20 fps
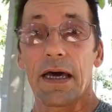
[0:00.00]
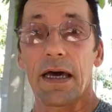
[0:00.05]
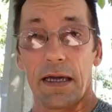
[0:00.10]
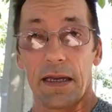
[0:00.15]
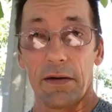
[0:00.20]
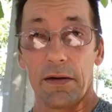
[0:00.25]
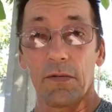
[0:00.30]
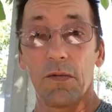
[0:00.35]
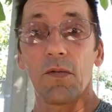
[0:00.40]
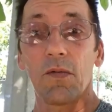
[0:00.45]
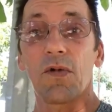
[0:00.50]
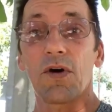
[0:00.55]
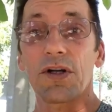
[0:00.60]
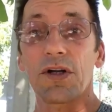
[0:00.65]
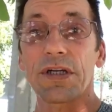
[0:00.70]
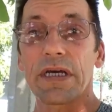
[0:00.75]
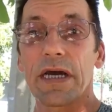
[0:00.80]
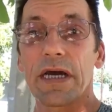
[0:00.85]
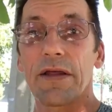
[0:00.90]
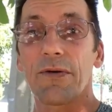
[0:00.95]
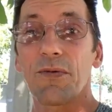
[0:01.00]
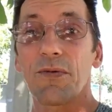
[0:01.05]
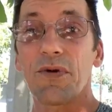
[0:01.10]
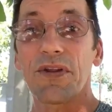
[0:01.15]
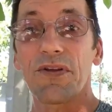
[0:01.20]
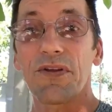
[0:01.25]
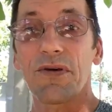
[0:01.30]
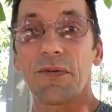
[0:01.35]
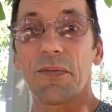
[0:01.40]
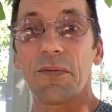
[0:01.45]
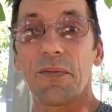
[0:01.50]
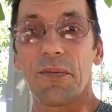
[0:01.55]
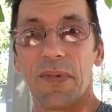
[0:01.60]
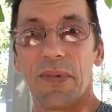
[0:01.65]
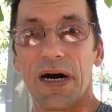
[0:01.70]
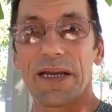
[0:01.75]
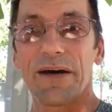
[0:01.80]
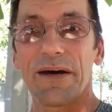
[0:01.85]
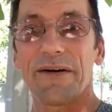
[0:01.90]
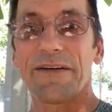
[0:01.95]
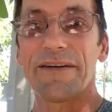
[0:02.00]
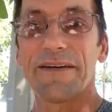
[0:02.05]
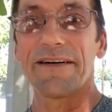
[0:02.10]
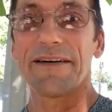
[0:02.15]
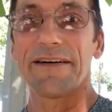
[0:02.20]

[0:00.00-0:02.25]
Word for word: and work together with you. Bye now.